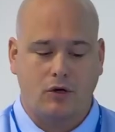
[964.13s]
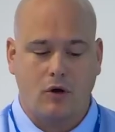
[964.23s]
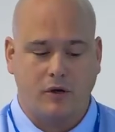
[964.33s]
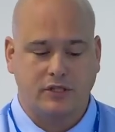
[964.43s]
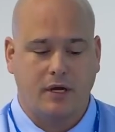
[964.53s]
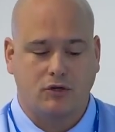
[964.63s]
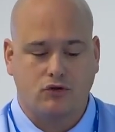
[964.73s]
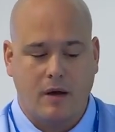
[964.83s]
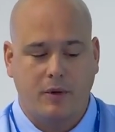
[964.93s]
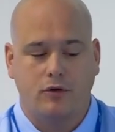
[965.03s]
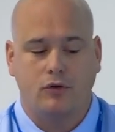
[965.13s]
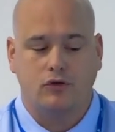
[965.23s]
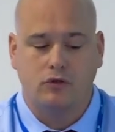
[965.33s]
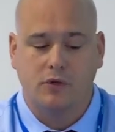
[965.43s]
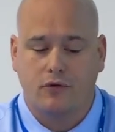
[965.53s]
and causing a
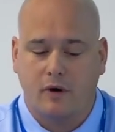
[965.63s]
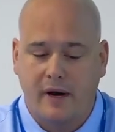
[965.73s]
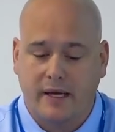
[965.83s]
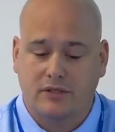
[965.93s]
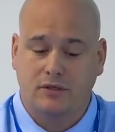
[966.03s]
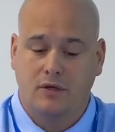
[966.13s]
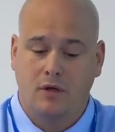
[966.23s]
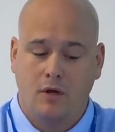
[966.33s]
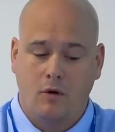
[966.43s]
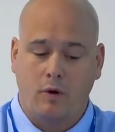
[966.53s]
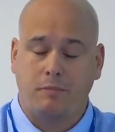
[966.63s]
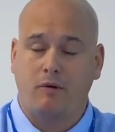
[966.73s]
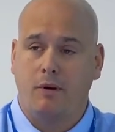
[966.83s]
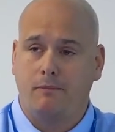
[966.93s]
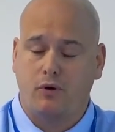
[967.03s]
trauma-induced pneumothorax would
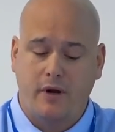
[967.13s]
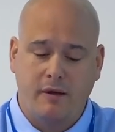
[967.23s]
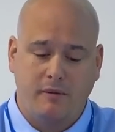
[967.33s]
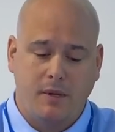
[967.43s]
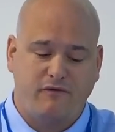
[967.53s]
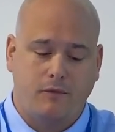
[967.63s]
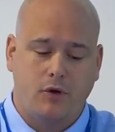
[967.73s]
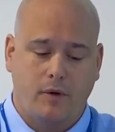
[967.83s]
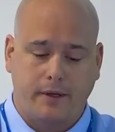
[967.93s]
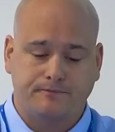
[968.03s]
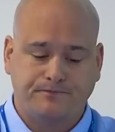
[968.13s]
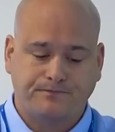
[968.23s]
prohibit me from doing.